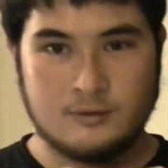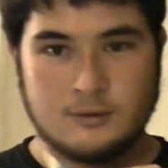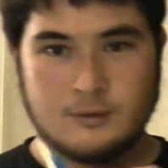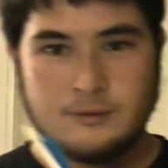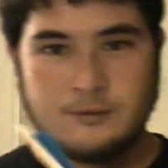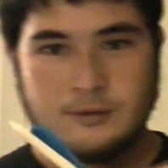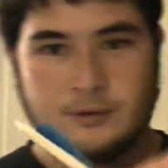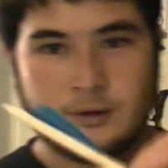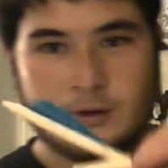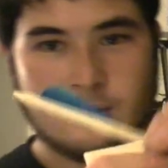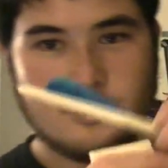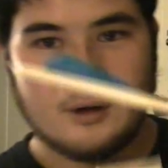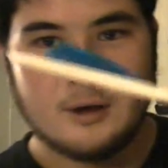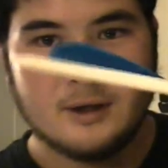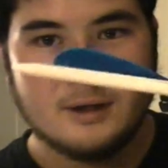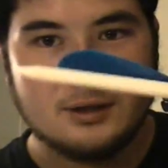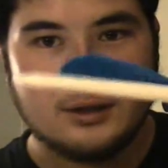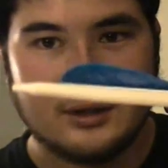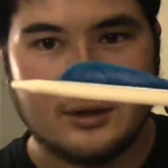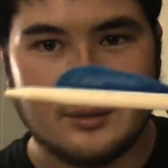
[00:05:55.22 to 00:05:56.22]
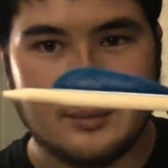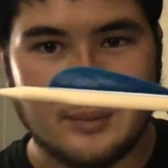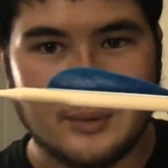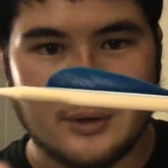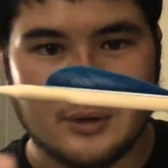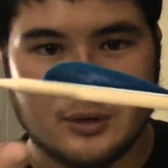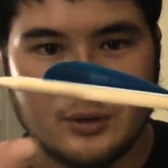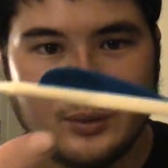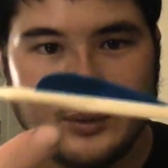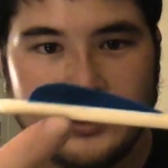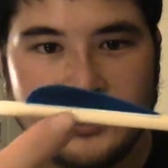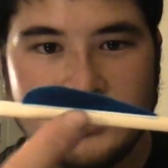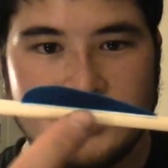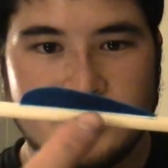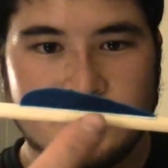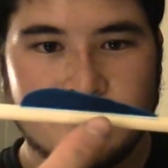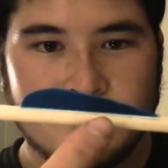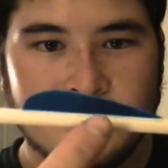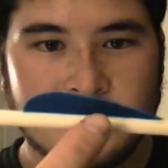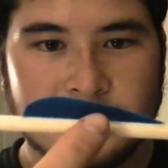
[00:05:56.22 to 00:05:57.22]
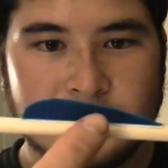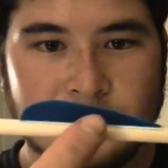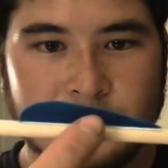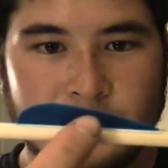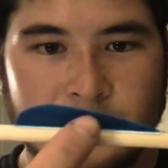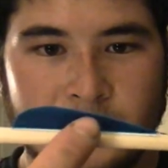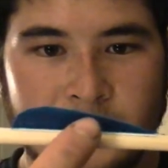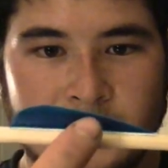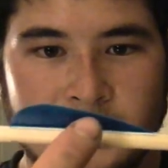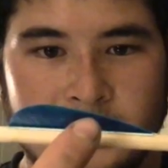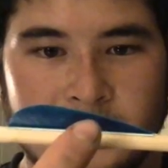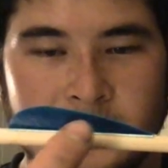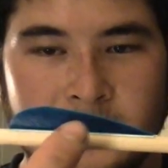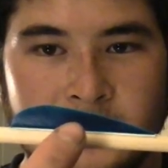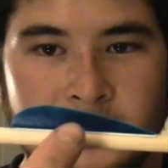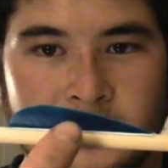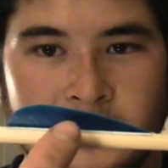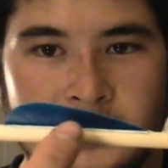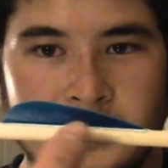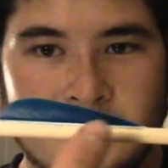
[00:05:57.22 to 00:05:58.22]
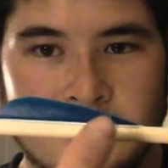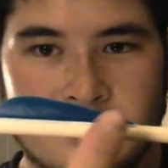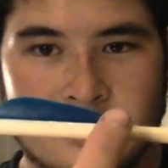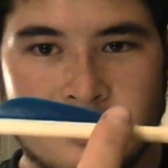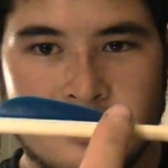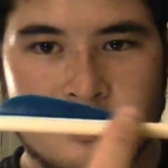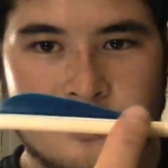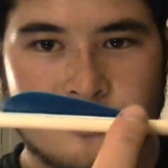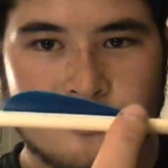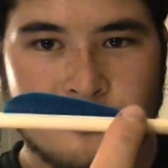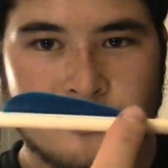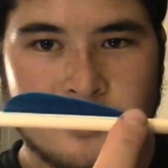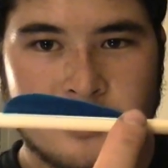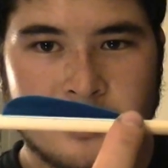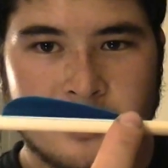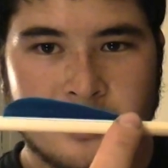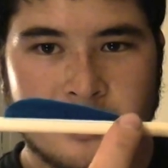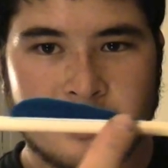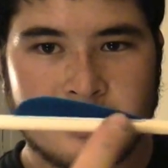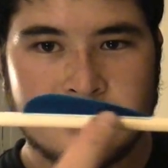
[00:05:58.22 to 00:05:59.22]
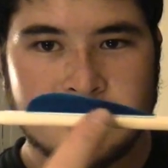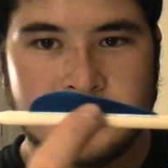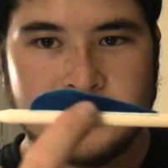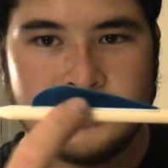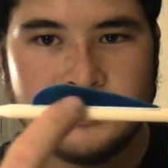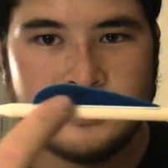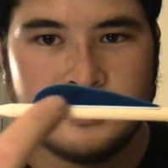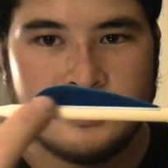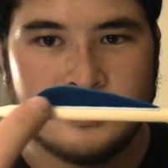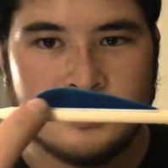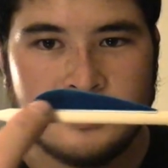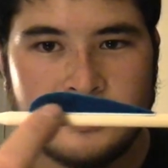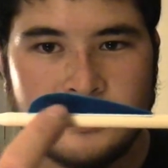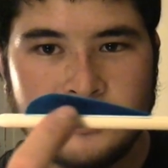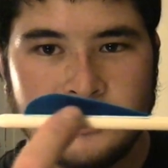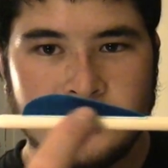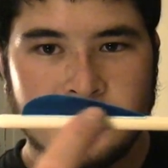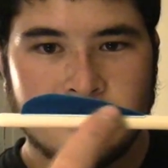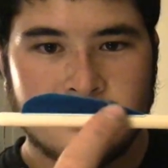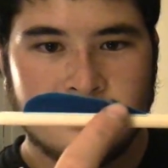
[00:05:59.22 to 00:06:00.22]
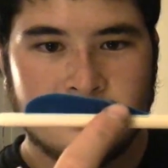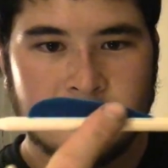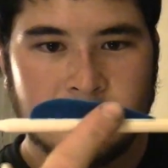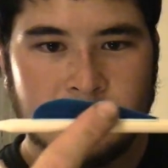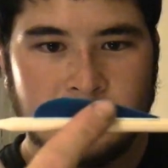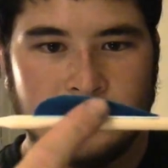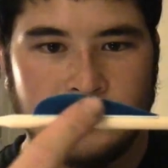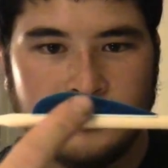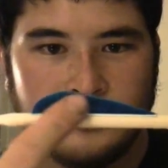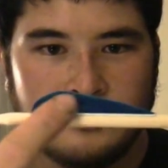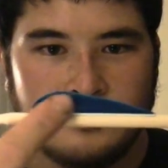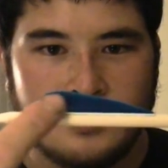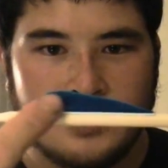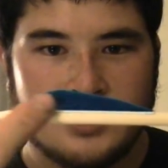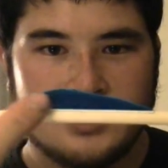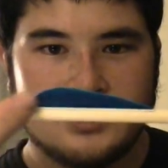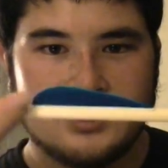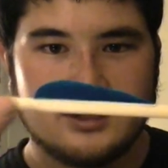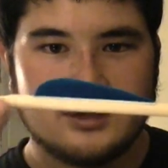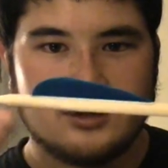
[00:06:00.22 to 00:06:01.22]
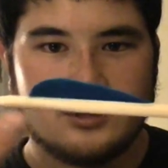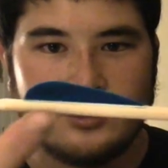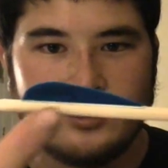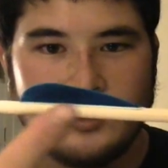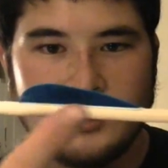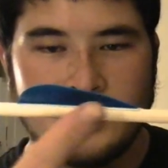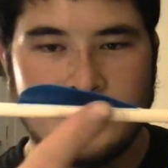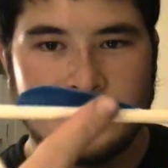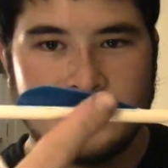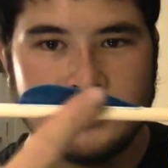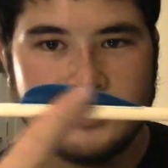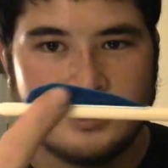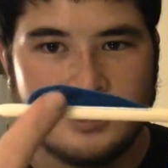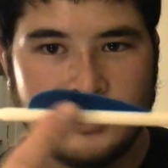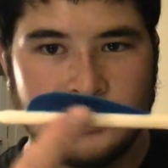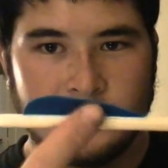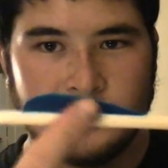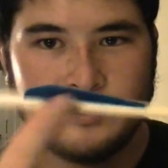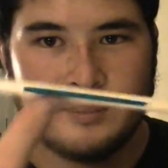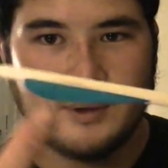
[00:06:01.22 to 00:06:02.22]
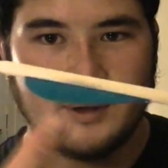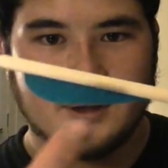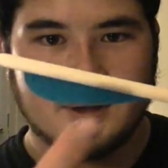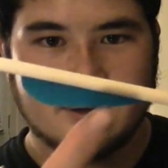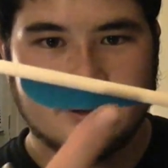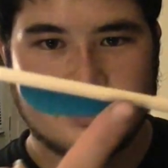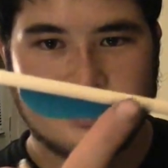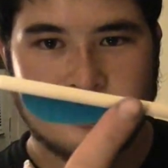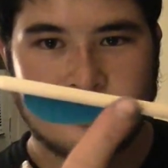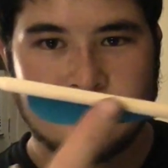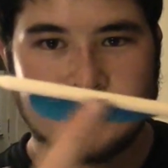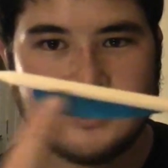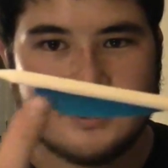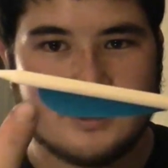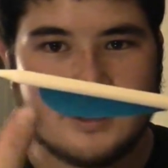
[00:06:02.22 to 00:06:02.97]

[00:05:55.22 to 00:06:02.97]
So if you're going to put twist, make sure that this front edge makes it so that this under part, see there's